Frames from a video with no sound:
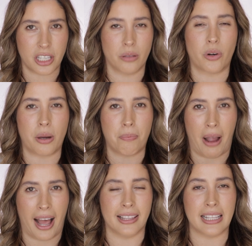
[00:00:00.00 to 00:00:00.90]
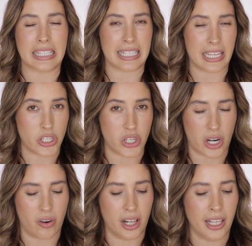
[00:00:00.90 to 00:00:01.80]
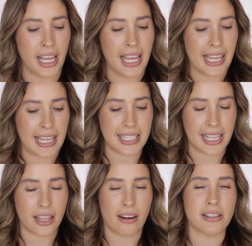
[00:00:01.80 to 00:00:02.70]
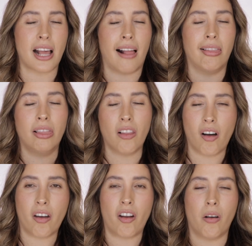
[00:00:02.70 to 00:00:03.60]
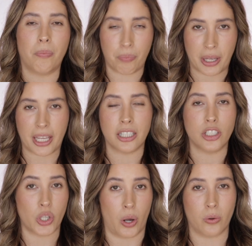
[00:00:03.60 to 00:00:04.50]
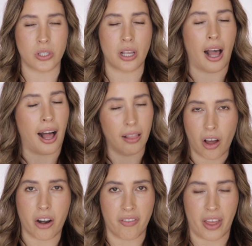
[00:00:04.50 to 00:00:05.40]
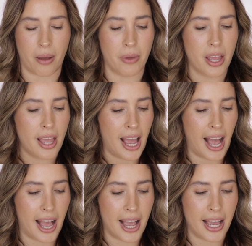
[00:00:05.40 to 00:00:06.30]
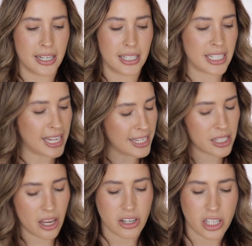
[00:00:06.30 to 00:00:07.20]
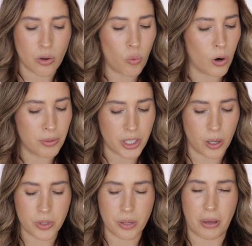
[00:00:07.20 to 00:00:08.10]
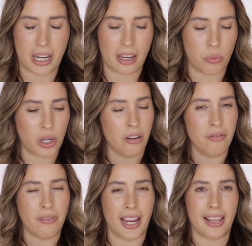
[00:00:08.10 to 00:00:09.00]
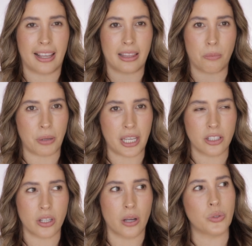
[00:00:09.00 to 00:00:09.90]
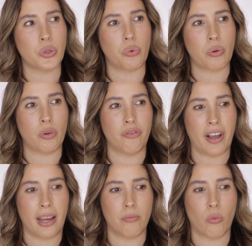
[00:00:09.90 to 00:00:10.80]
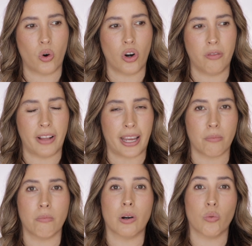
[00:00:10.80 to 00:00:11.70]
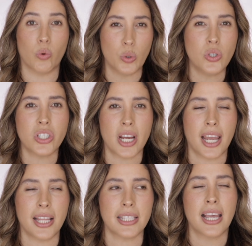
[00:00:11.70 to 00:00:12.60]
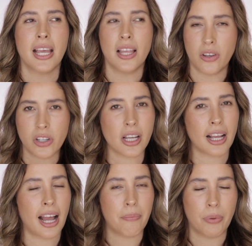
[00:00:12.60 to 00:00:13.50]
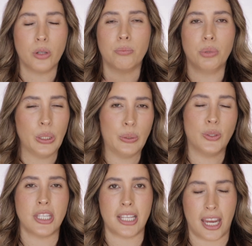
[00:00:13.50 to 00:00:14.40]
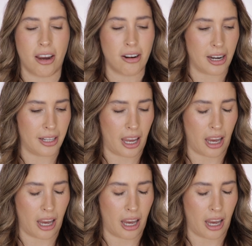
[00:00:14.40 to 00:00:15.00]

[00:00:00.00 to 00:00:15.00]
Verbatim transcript: Tilbury palettes in general is that there's a lot of pink tones, a lot of them. And yes, there are some warm tones, but if we don't find like the pink tones, we will find more of like maroon shades. There's a couple blues here and